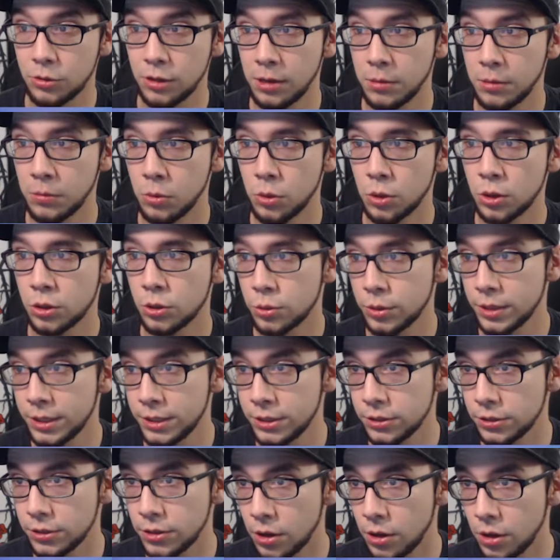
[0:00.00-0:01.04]
or more
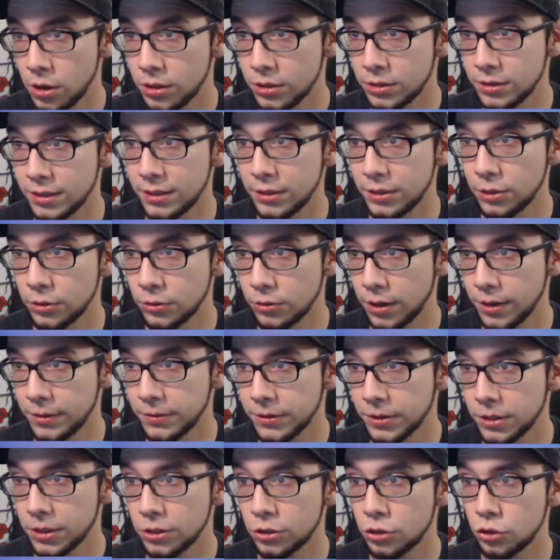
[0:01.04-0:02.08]
creature cards in your
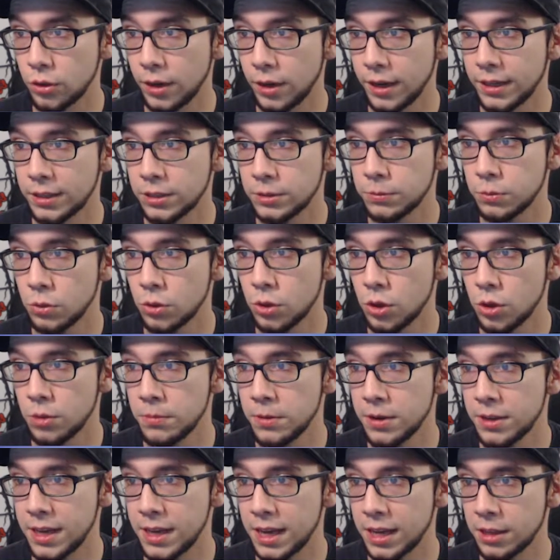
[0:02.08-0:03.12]
graveyard, transform
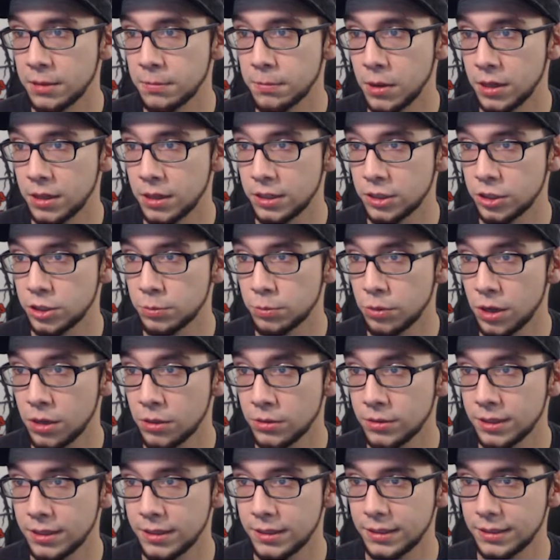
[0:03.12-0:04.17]
Death Bonnet
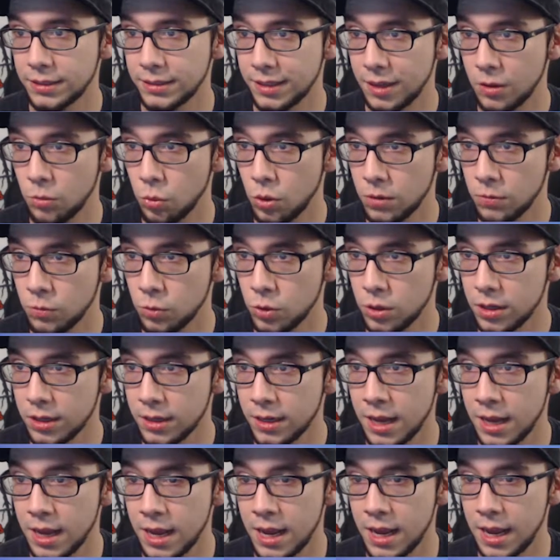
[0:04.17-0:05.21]
Sprout. It is a 1/1,
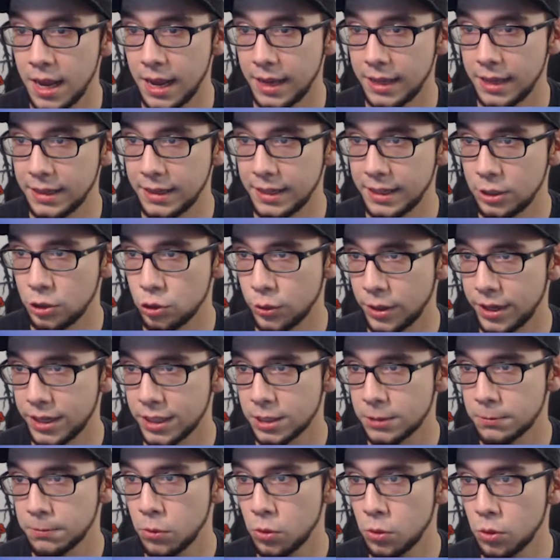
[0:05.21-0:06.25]
and the
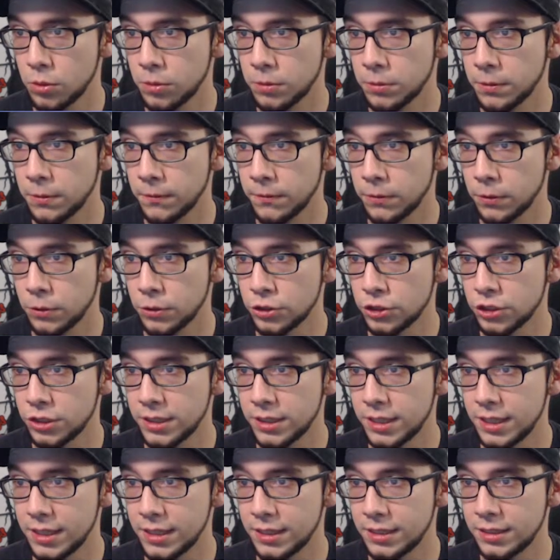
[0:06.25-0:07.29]
transformed version
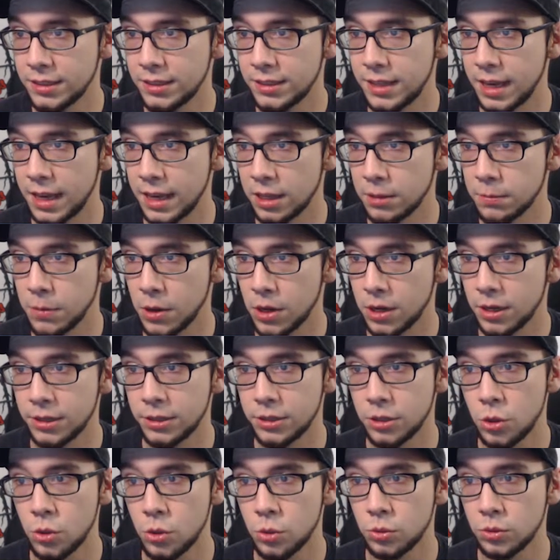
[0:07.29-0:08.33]
is Death Bonnet
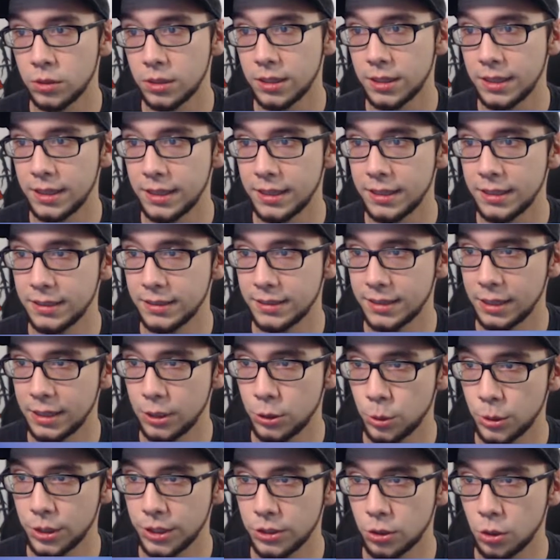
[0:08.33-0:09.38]
Hulk. It is a
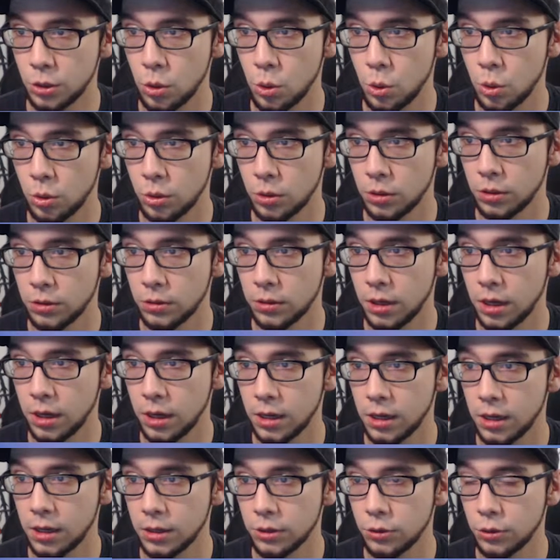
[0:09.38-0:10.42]
creature
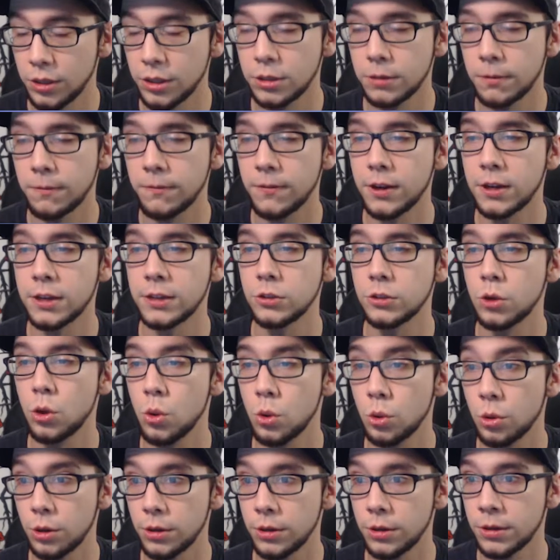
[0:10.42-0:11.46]
fungus
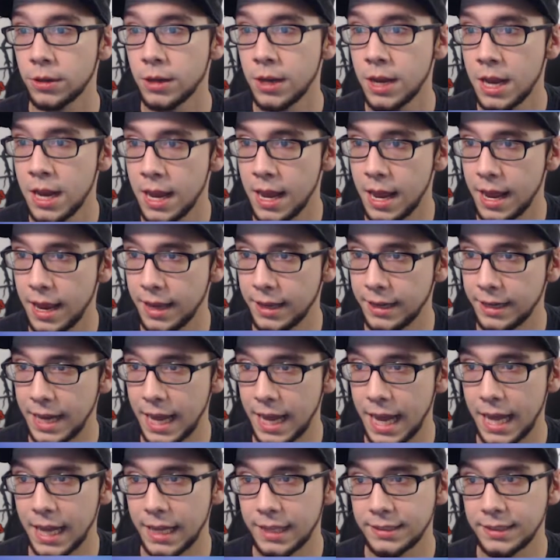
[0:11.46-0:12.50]
horror, and it
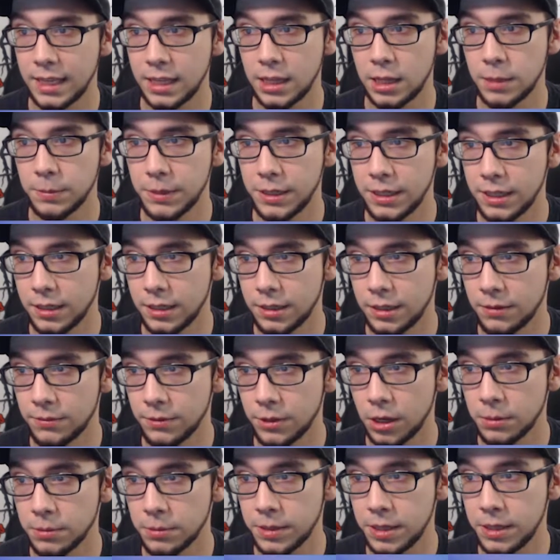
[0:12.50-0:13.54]
has, at the beginning of
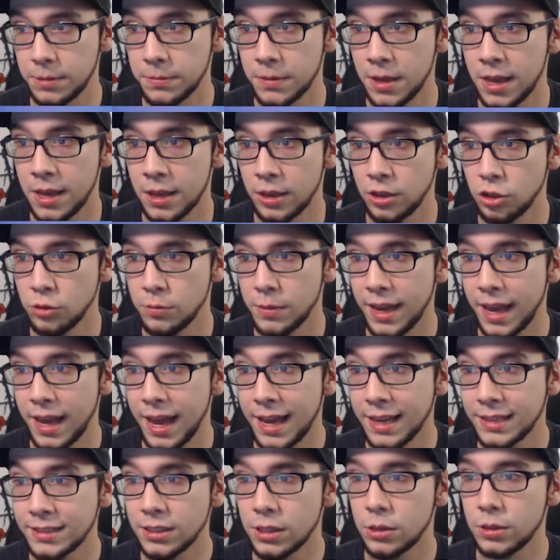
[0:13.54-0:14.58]
your upkeep, you may
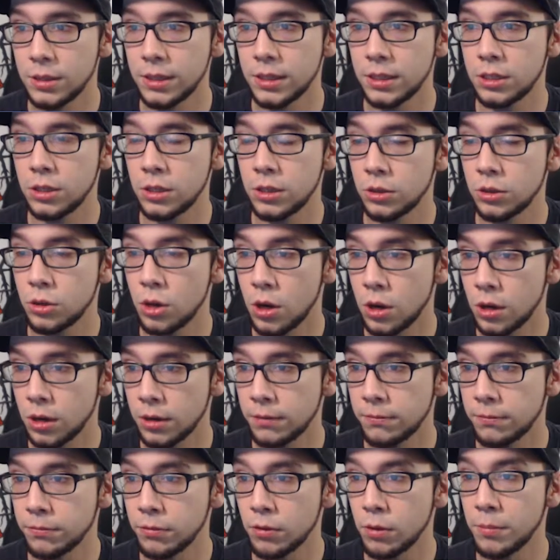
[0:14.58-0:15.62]
exile a
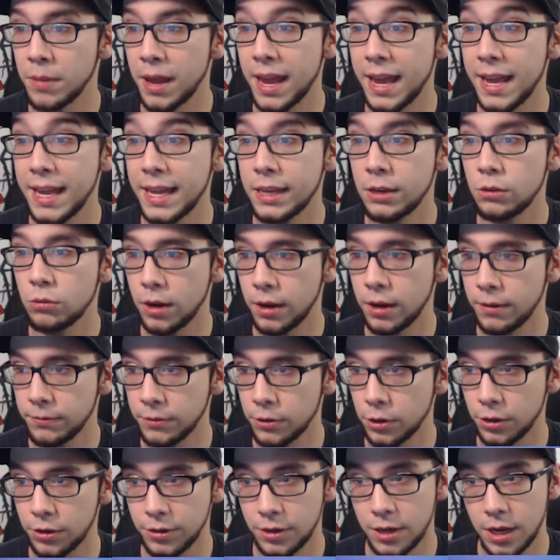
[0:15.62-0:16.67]
card from a
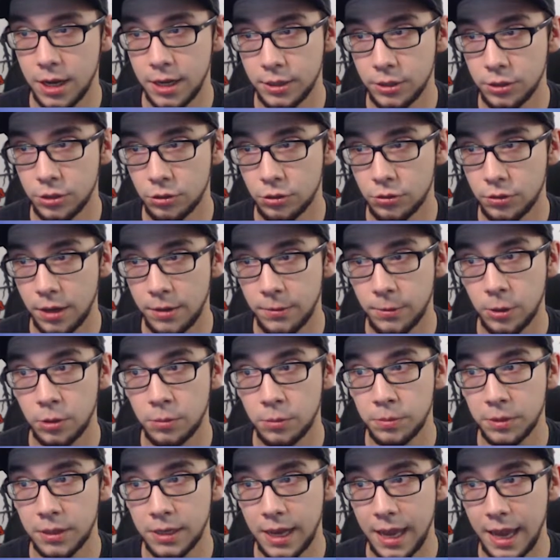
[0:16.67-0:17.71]
graveyard, not your
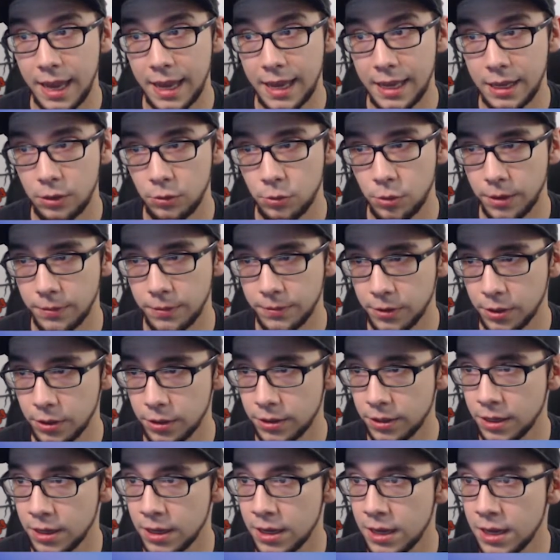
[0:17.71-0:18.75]
graveyard, but a graveyard.